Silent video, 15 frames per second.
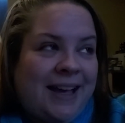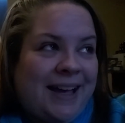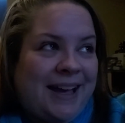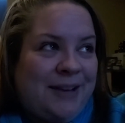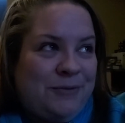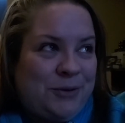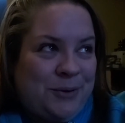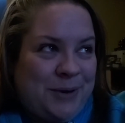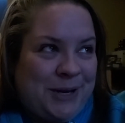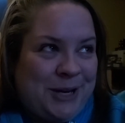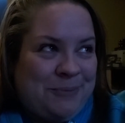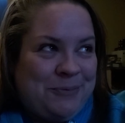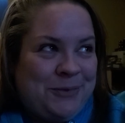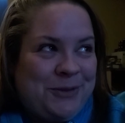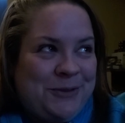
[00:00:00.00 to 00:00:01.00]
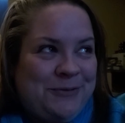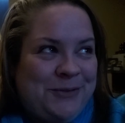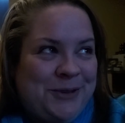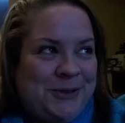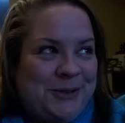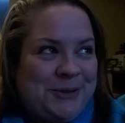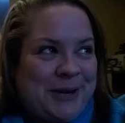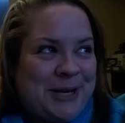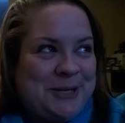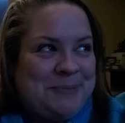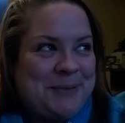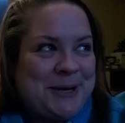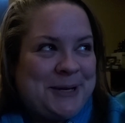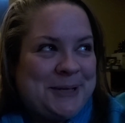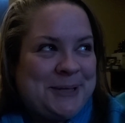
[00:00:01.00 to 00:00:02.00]
I've woken up with a few scratch
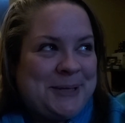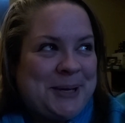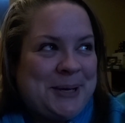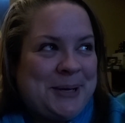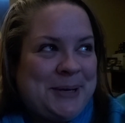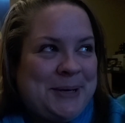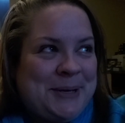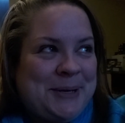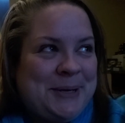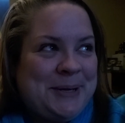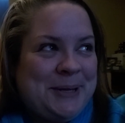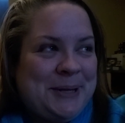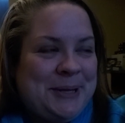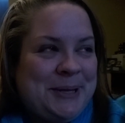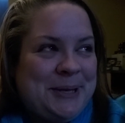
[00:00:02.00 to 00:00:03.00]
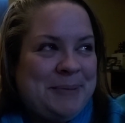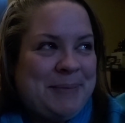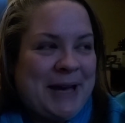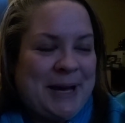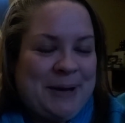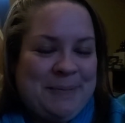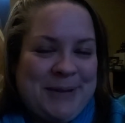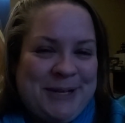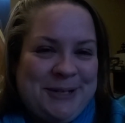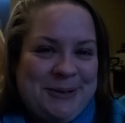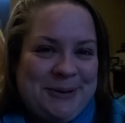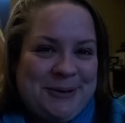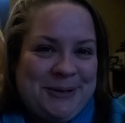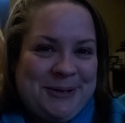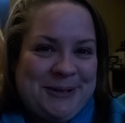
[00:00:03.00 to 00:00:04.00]
marks on the back of my
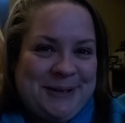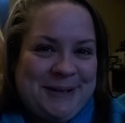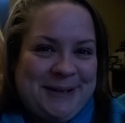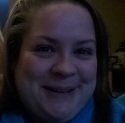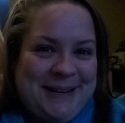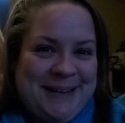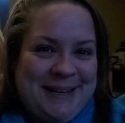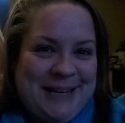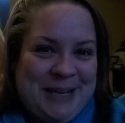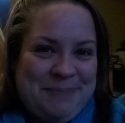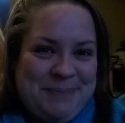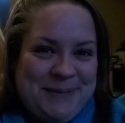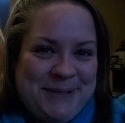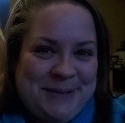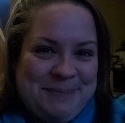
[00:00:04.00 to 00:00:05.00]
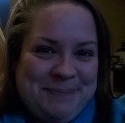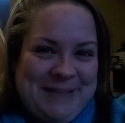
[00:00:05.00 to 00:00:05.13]
shoulder and hips